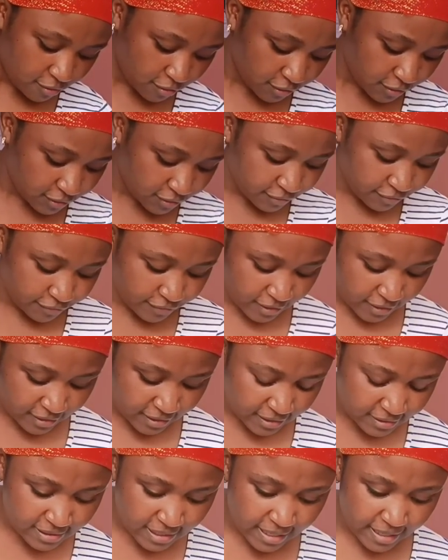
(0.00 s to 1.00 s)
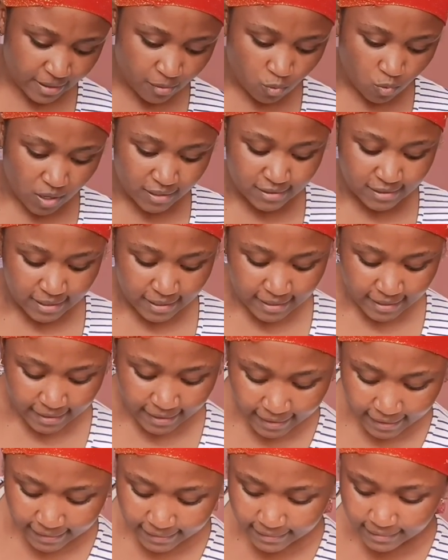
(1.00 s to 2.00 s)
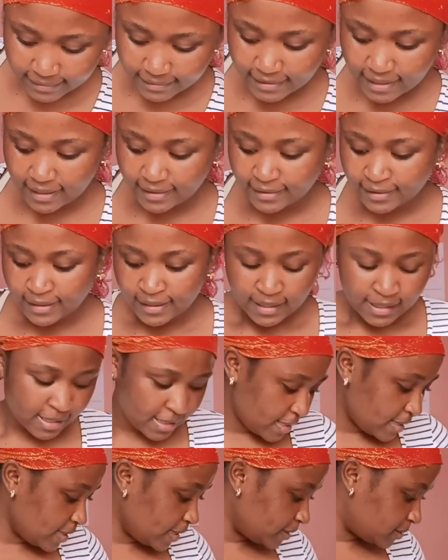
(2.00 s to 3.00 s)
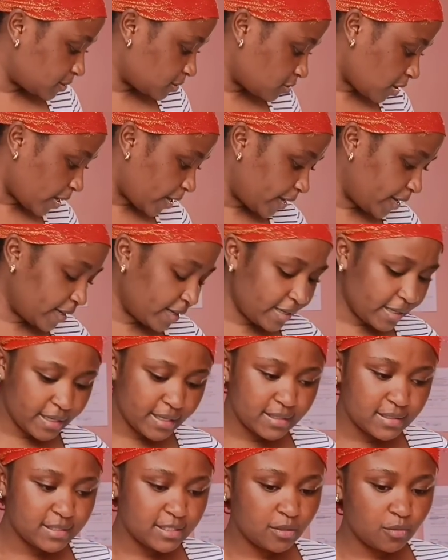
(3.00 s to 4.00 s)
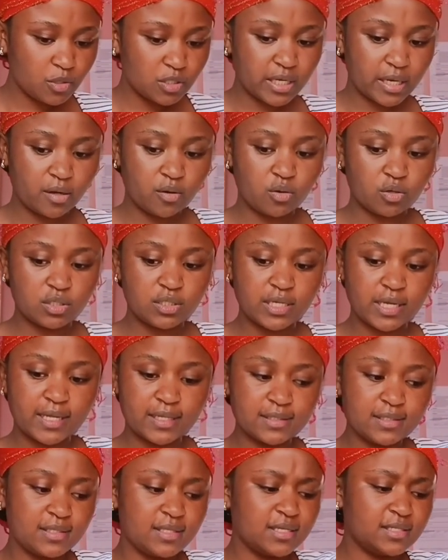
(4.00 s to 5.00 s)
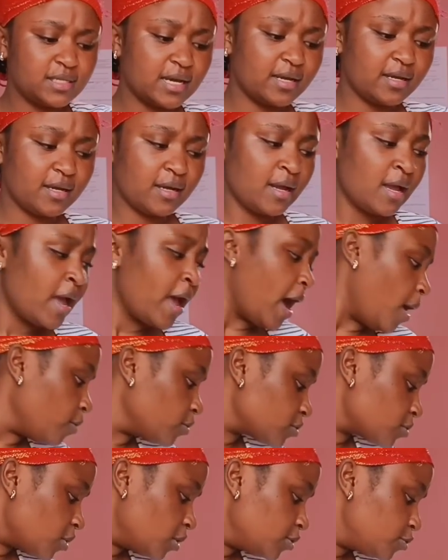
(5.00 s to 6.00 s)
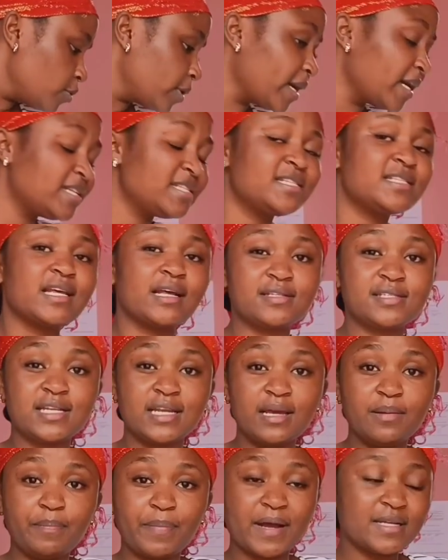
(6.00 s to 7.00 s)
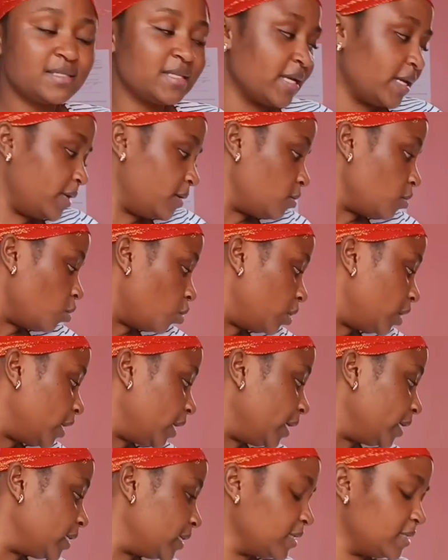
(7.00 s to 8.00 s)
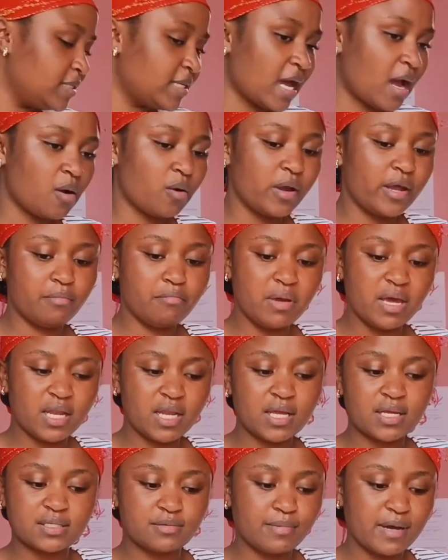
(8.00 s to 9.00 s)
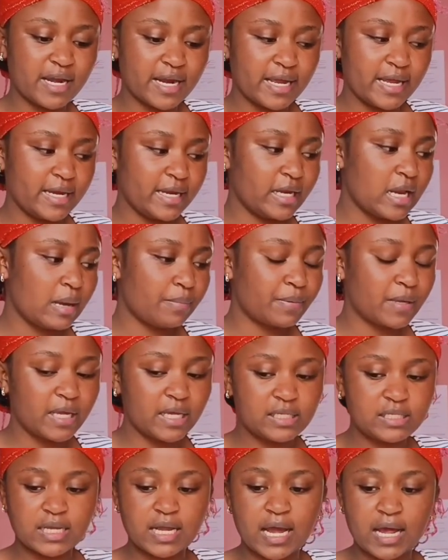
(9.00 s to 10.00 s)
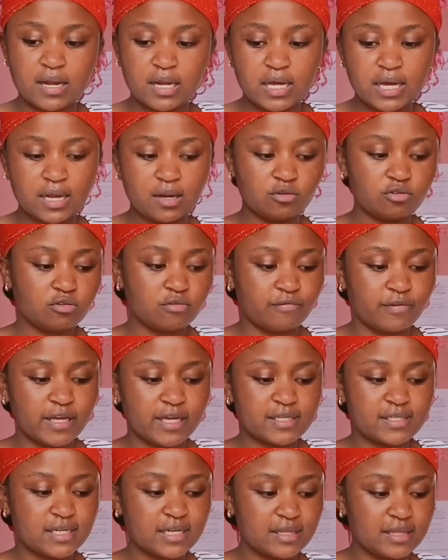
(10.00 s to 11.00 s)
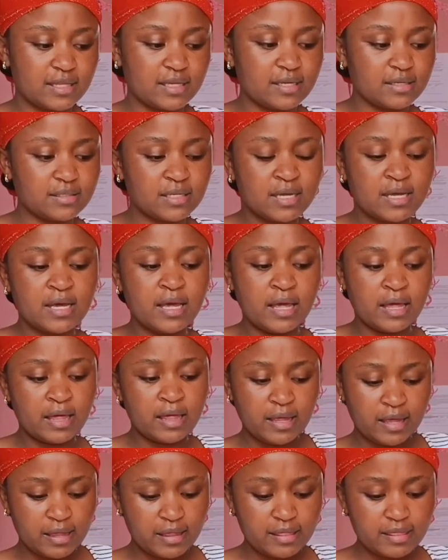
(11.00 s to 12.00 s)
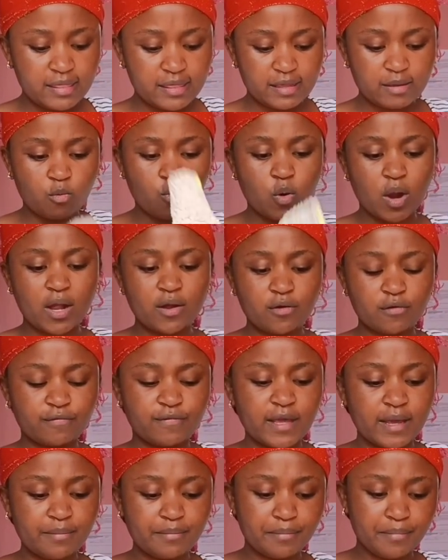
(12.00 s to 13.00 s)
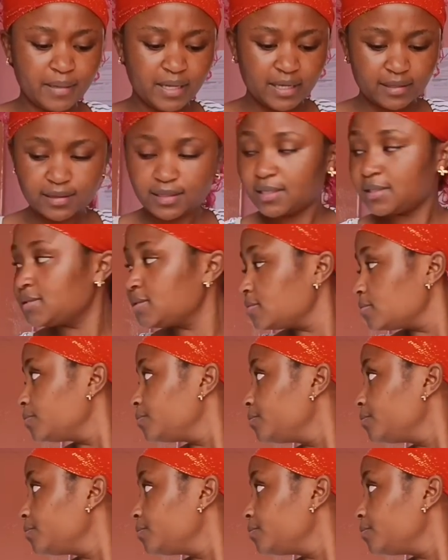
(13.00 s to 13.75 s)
of the things that i wanted and yeah let's go ahead and see what i got else these are i was going to get slippers and only towel and beddings but i ended up getting a, a lot of extra things one of them being this